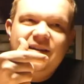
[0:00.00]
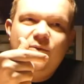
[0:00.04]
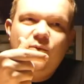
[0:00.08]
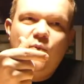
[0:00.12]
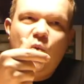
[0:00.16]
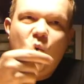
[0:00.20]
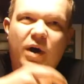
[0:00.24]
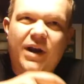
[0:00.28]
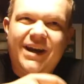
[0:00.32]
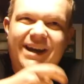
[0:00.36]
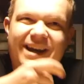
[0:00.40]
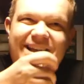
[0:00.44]

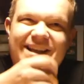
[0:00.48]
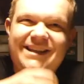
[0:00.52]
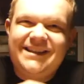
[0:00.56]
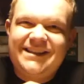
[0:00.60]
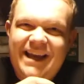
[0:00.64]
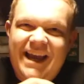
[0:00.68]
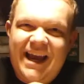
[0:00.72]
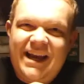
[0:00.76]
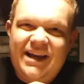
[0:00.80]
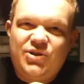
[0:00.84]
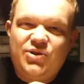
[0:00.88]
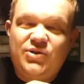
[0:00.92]
one
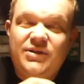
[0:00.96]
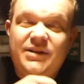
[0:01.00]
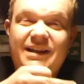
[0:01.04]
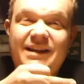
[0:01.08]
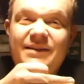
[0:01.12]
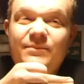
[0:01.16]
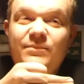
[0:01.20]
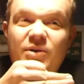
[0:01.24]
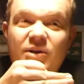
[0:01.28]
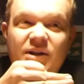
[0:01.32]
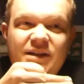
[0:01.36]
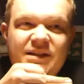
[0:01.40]
less action,
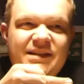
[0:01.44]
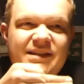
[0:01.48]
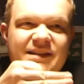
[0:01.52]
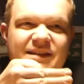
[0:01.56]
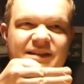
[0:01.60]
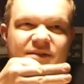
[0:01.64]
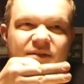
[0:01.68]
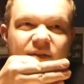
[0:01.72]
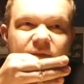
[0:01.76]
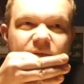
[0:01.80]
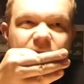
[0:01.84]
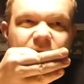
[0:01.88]
because
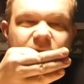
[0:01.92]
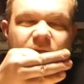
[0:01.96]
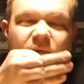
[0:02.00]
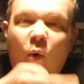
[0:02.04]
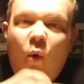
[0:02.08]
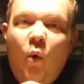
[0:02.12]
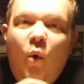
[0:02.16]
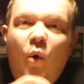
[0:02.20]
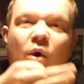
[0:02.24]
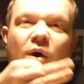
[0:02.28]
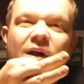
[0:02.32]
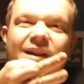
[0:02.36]
it's
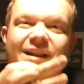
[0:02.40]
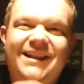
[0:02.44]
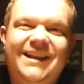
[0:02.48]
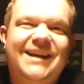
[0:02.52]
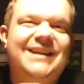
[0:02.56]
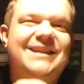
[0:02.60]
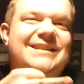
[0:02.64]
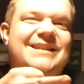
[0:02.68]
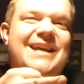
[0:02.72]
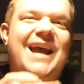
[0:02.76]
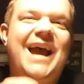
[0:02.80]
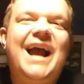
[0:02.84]
4
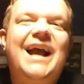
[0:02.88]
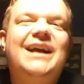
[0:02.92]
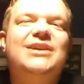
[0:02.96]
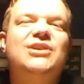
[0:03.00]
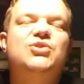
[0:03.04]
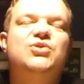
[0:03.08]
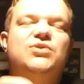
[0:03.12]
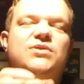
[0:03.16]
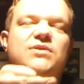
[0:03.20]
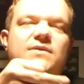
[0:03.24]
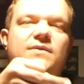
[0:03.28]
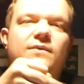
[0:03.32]
less
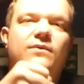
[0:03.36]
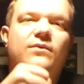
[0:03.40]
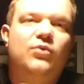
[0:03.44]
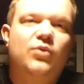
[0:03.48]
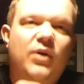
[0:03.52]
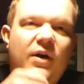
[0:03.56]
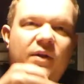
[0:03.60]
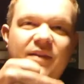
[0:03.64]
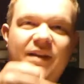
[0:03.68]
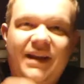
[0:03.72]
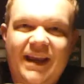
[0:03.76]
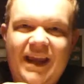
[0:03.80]
actions
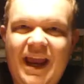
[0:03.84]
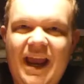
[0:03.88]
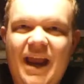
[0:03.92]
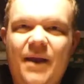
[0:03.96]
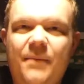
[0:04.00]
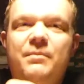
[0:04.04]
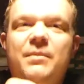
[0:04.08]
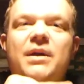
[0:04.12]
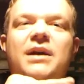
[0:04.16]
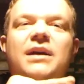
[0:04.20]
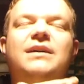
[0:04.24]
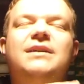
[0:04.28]
throughout the
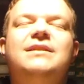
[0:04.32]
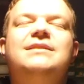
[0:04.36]
game.